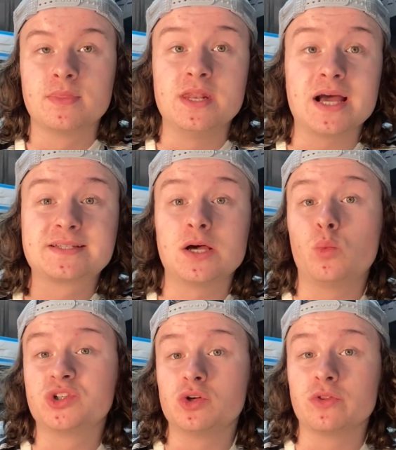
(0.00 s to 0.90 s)
The next sale
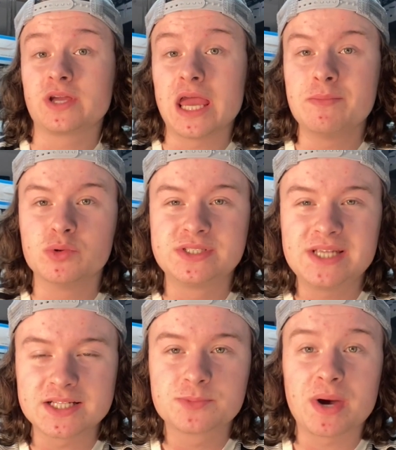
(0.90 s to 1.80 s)
was another game. It was
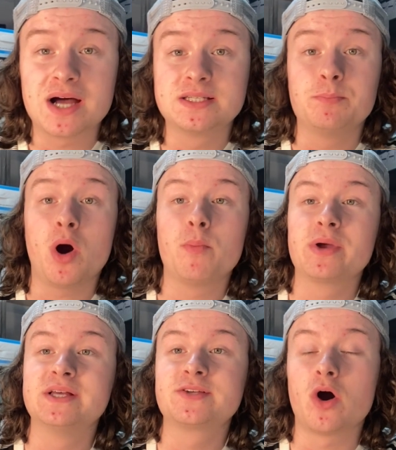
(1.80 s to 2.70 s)
Dance Party Pop
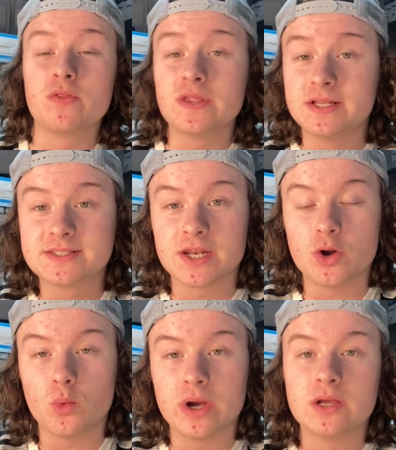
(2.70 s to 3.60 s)
Hits on the
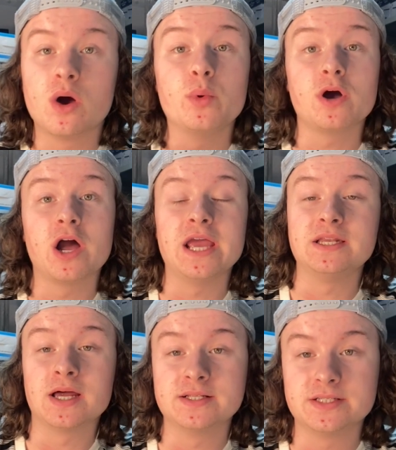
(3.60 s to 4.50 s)
Nintendo Wii, and we got
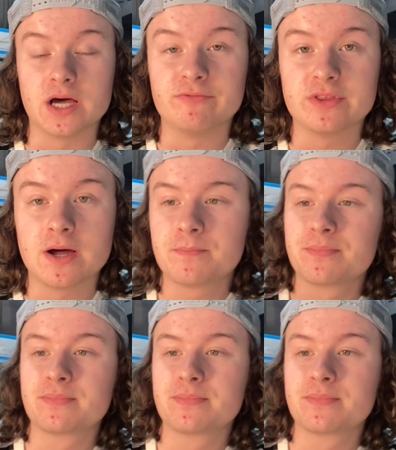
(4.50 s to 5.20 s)
eight ninety-nine for that.